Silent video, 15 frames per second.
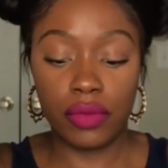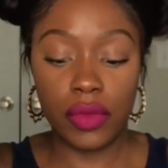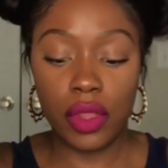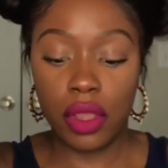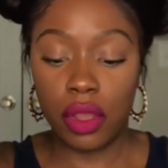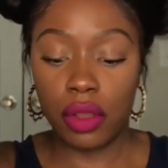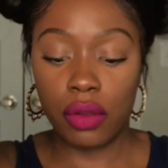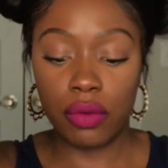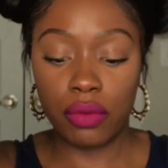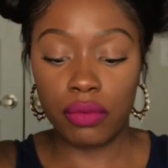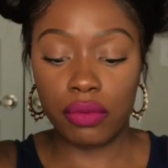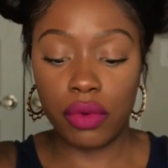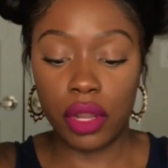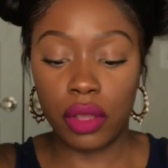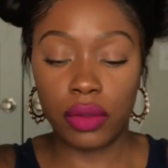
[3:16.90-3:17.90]
no,
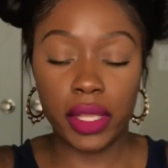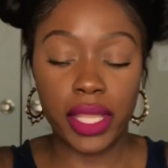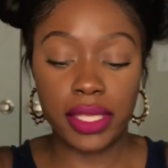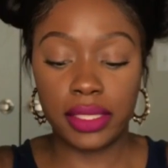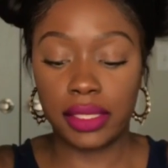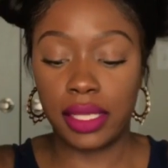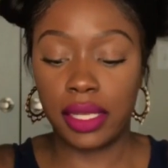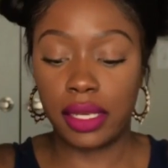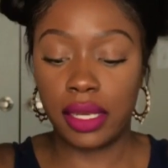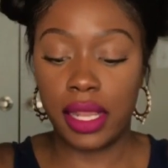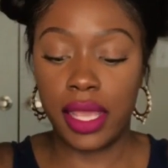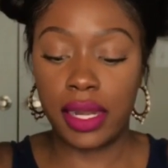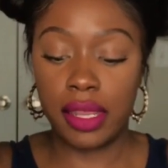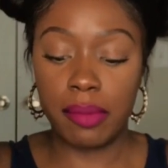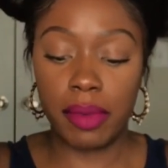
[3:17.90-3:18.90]
no less than
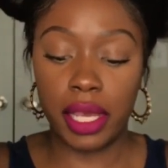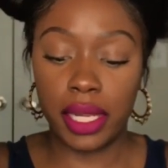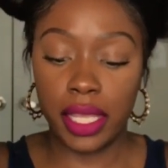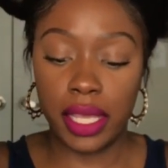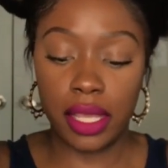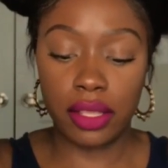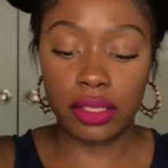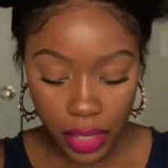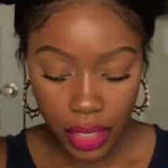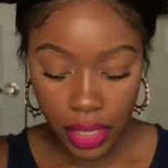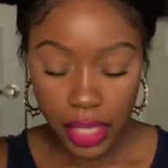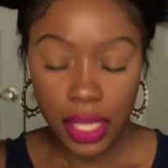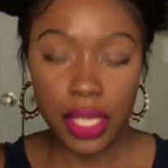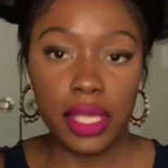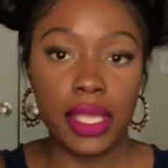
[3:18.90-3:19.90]
anybody else.
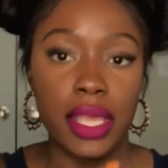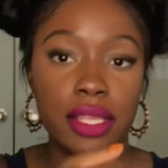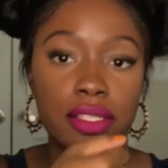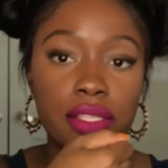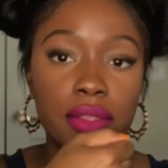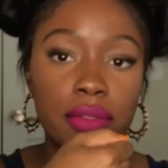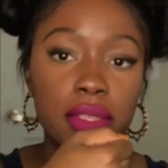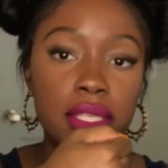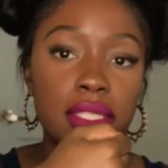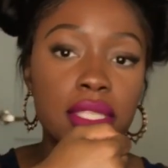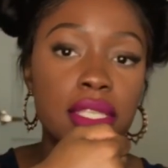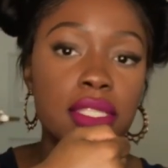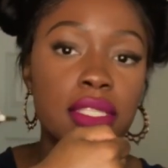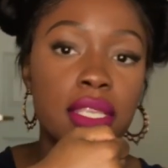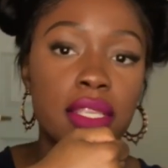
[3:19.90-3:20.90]
Yeah, so this
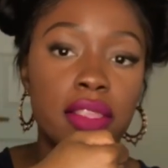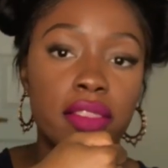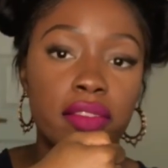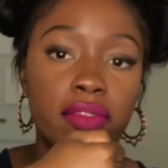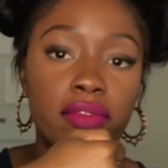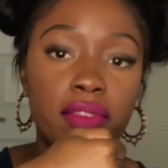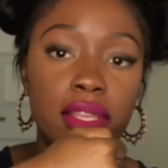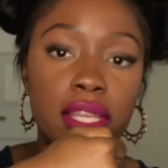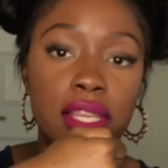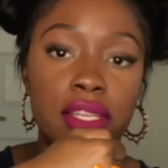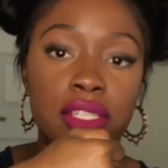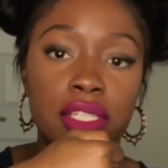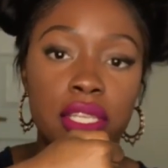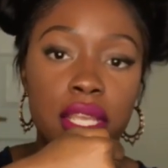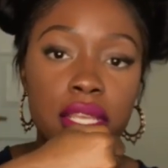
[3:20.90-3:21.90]
is the
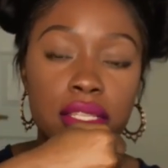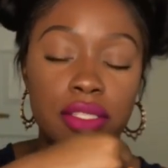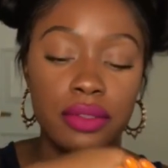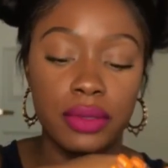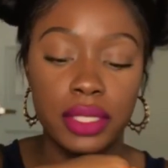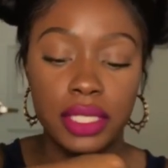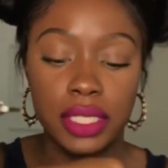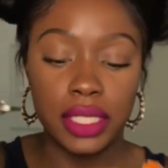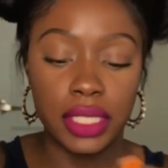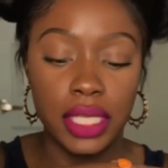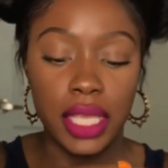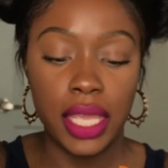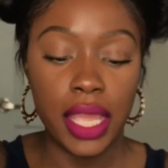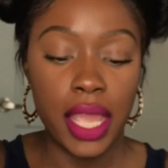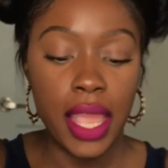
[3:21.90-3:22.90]
finish. As you can
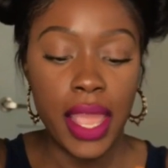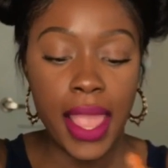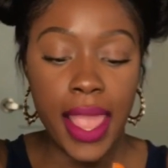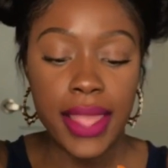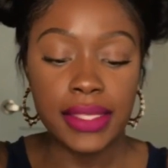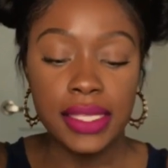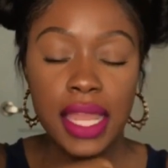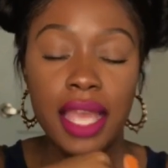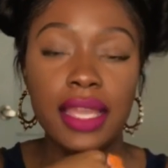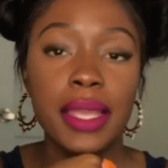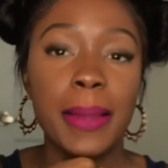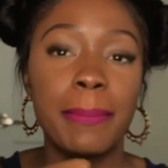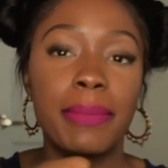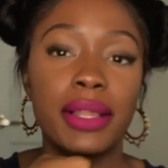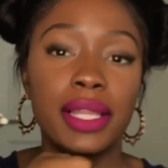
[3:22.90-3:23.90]
see, it's
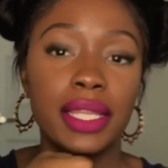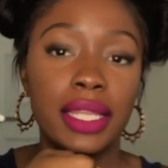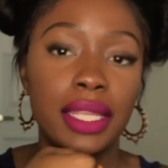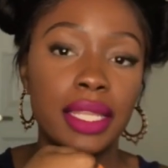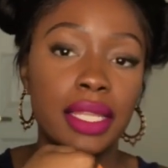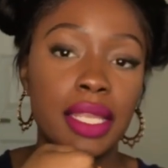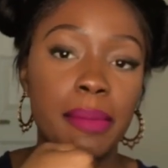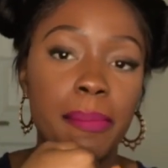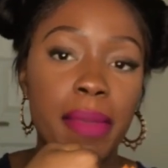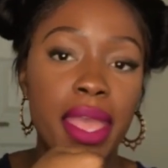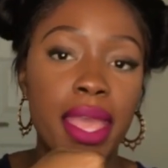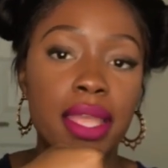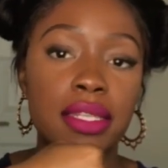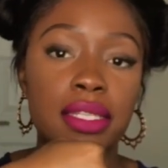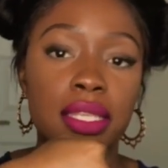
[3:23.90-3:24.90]
not completely
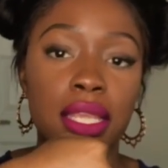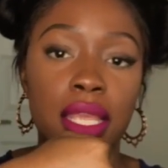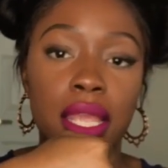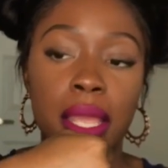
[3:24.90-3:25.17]
matte,